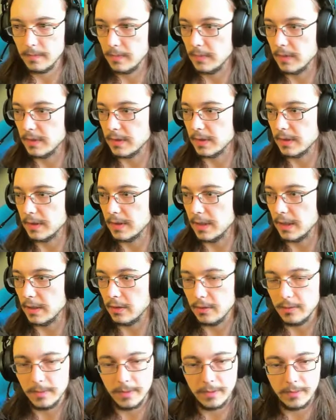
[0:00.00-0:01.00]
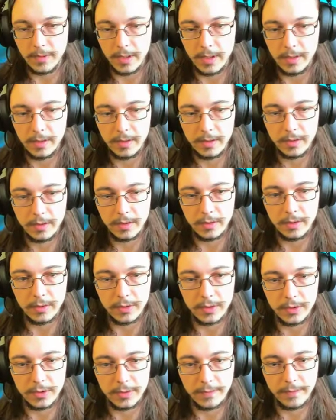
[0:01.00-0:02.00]
This is gonna take a little bit of while. Here's
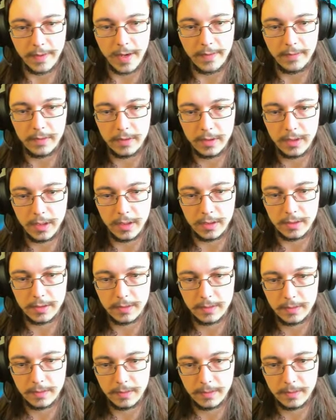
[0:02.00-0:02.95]
the survival. Nice.